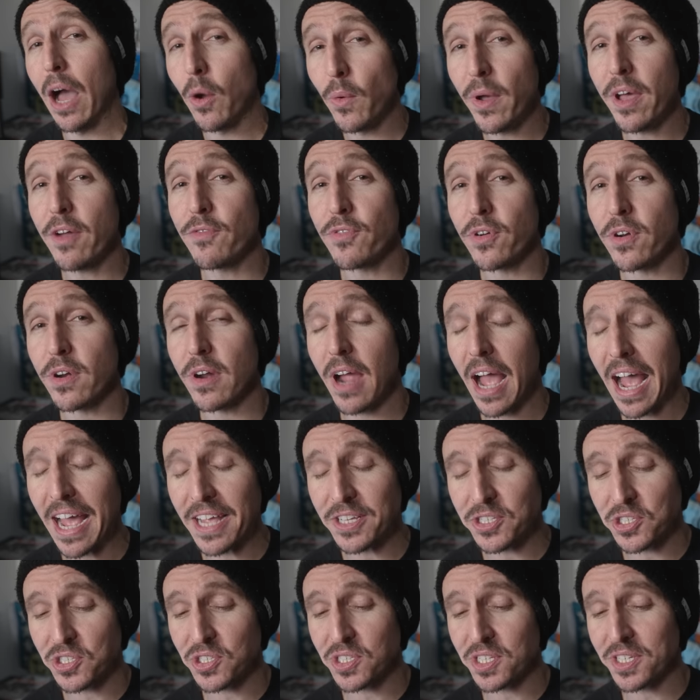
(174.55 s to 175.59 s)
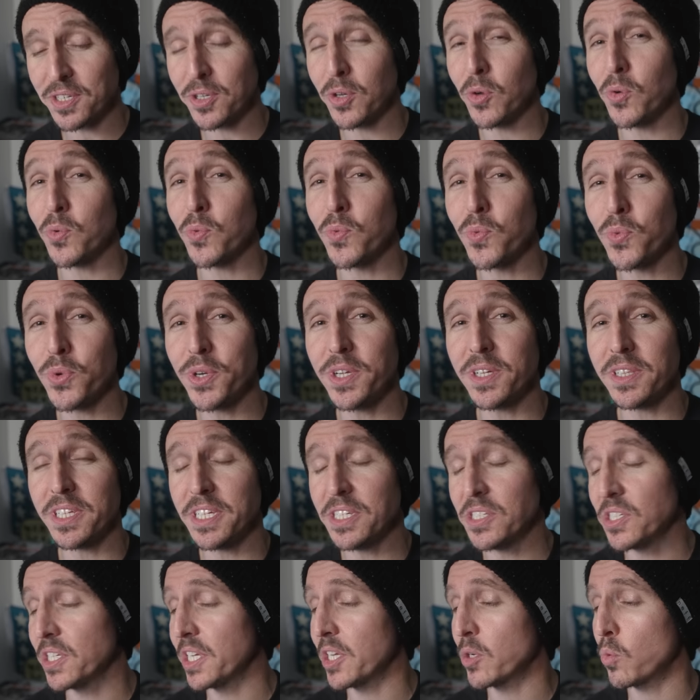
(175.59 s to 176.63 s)
However, I still
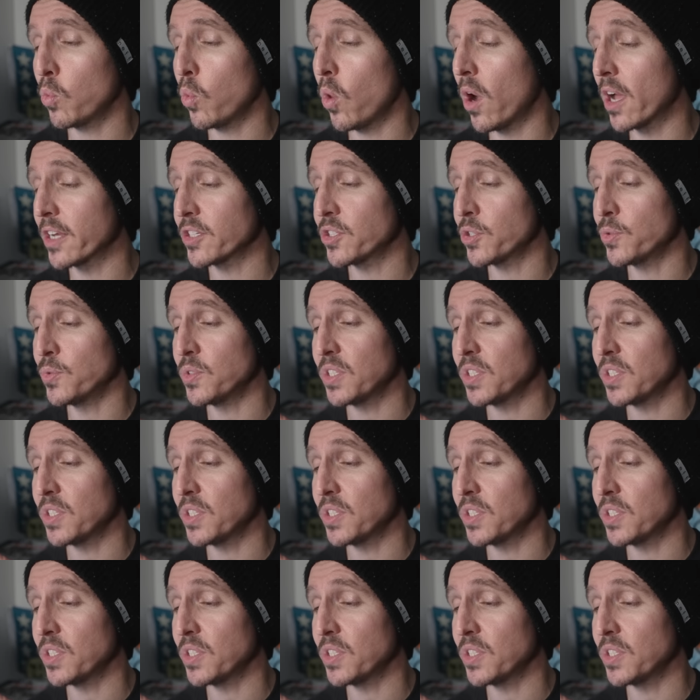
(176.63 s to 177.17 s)
really did want